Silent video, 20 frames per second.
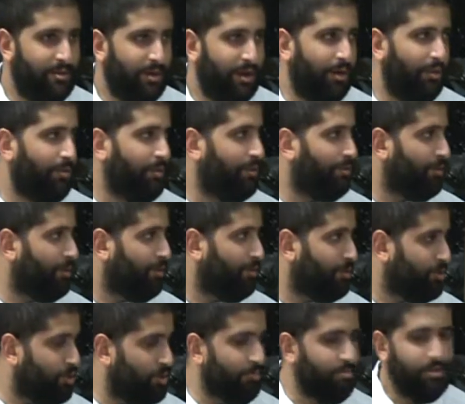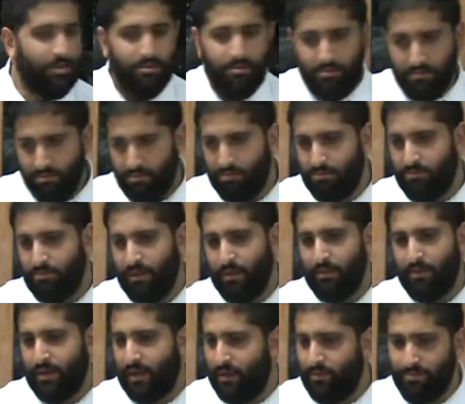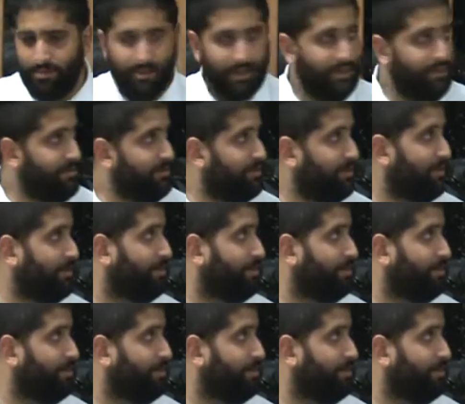Are we where we should be? Maybe not. But that's.